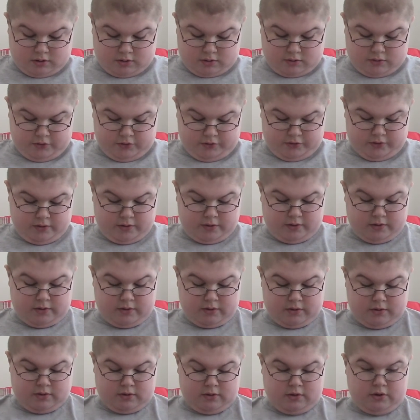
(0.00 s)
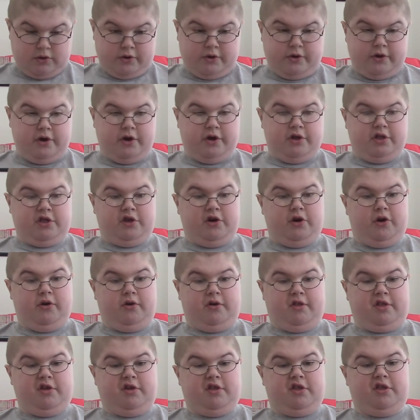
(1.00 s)
Yeah. So
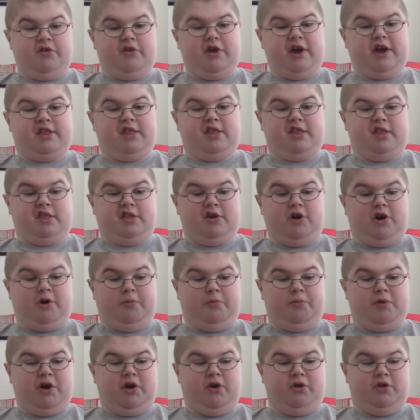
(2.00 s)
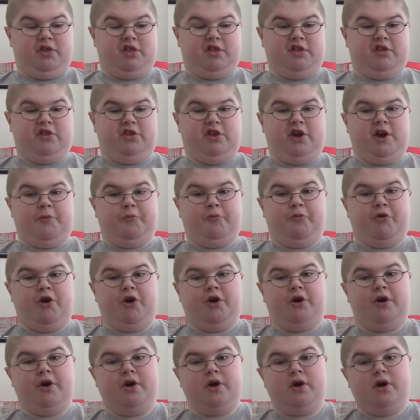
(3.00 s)
that's the song Pale
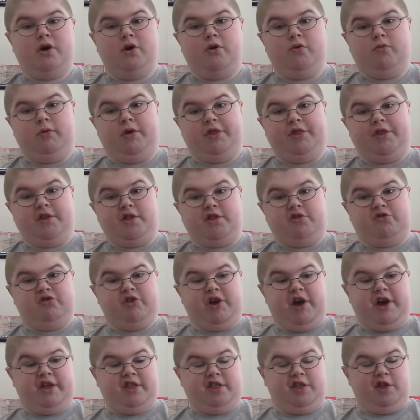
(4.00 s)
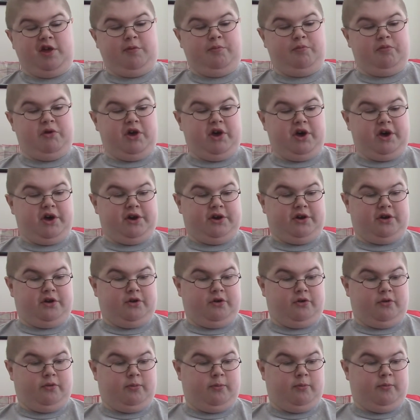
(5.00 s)
September, with its jazzy
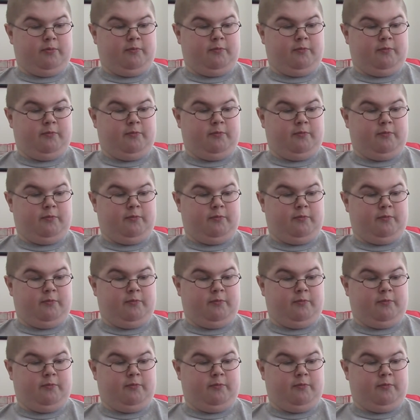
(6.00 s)
piano